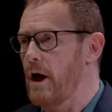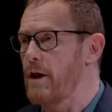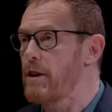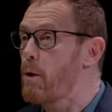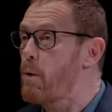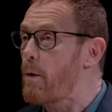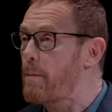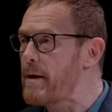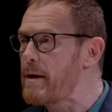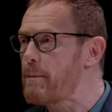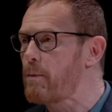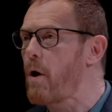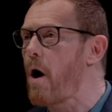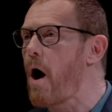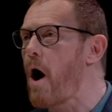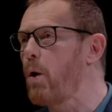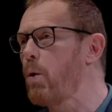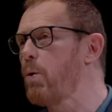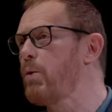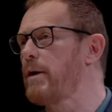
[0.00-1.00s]
And there were people
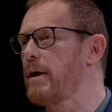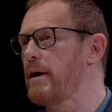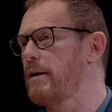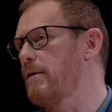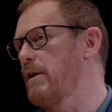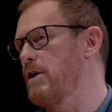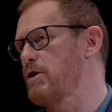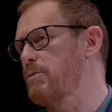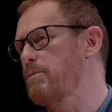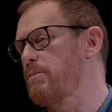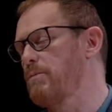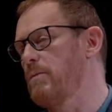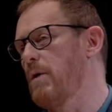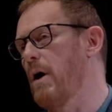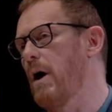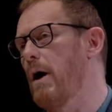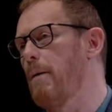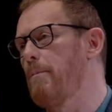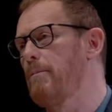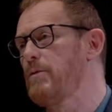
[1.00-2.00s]
holding this
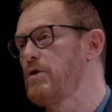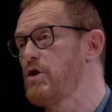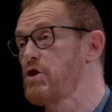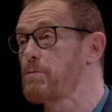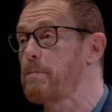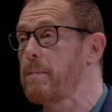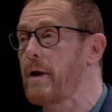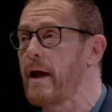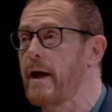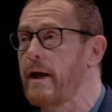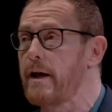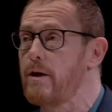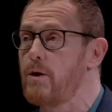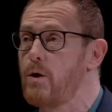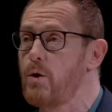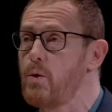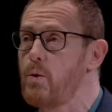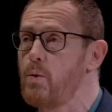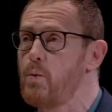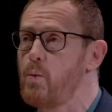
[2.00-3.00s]
display
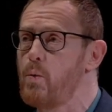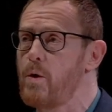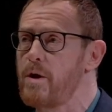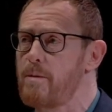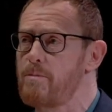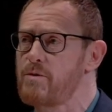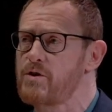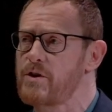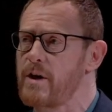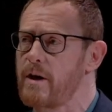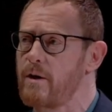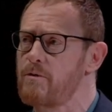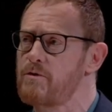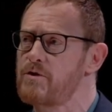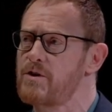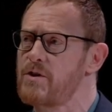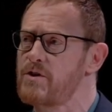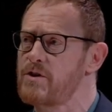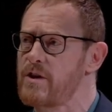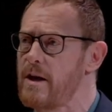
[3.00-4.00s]
who were
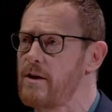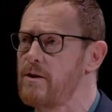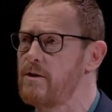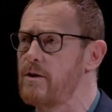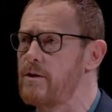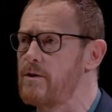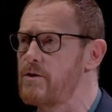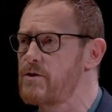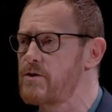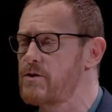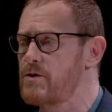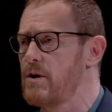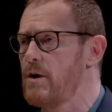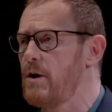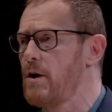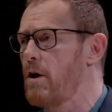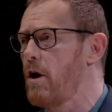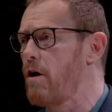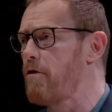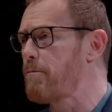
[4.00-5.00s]
themselves descendants
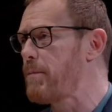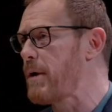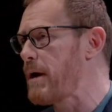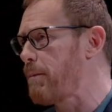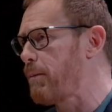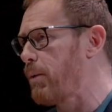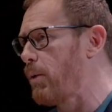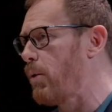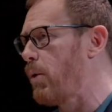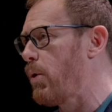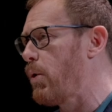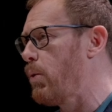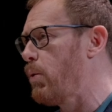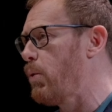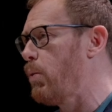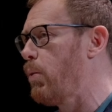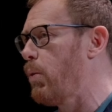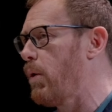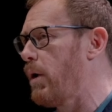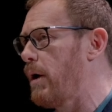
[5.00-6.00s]
of people
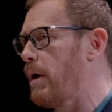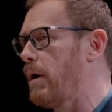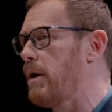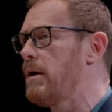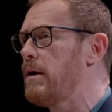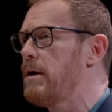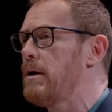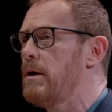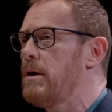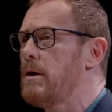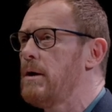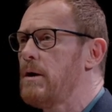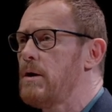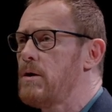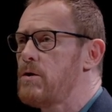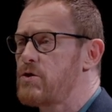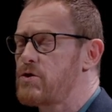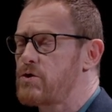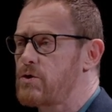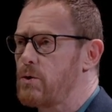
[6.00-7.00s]
who were
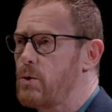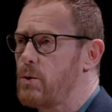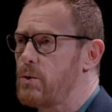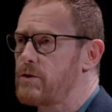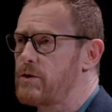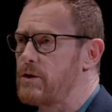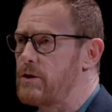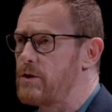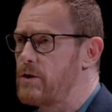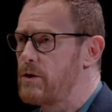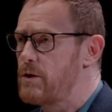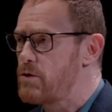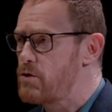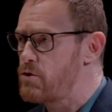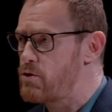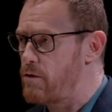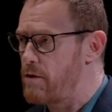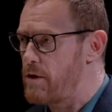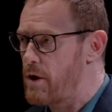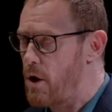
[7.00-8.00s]
slaughtered
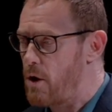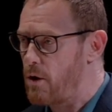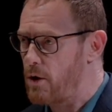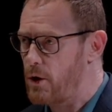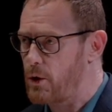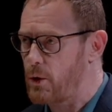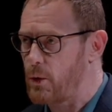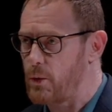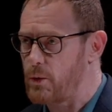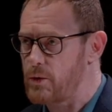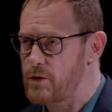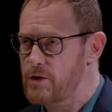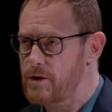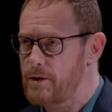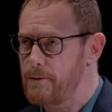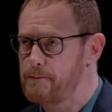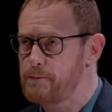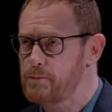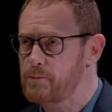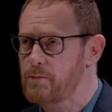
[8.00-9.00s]
during the
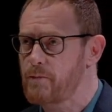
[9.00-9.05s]
Holocaust.